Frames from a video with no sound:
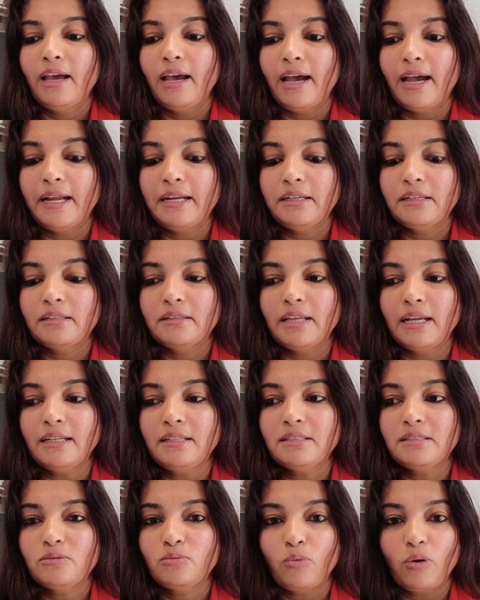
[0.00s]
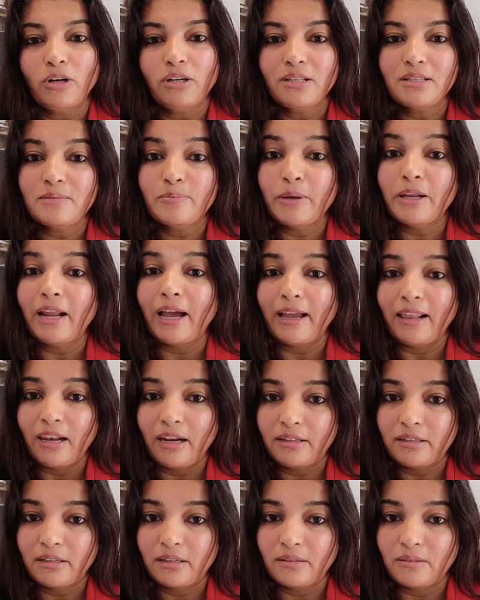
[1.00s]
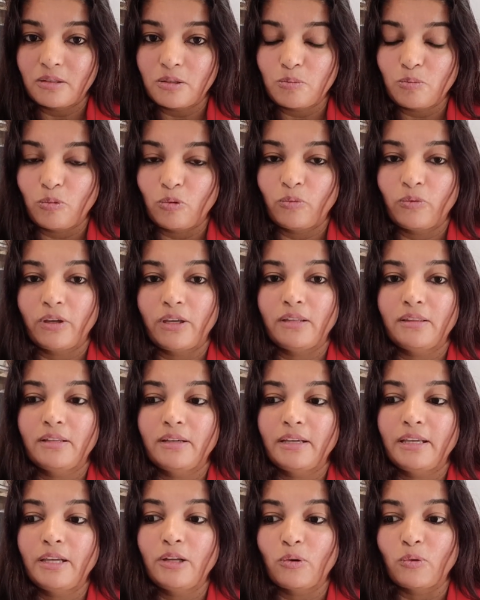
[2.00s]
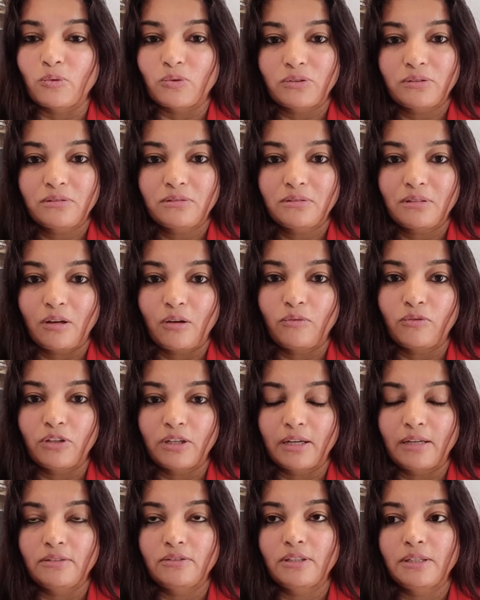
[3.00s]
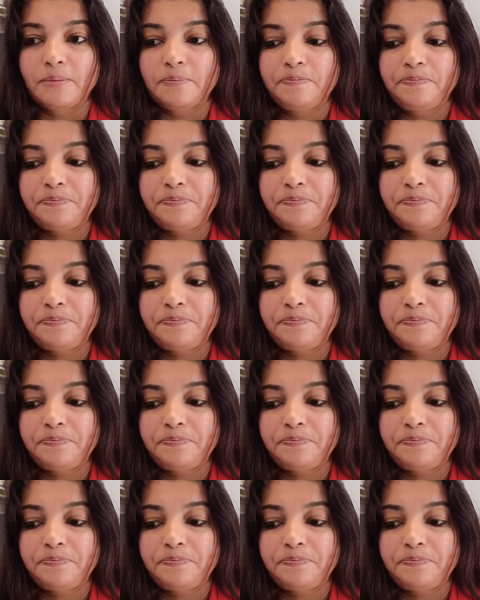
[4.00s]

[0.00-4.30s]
And that's what has been highlighted in this movie: the heroes of the country.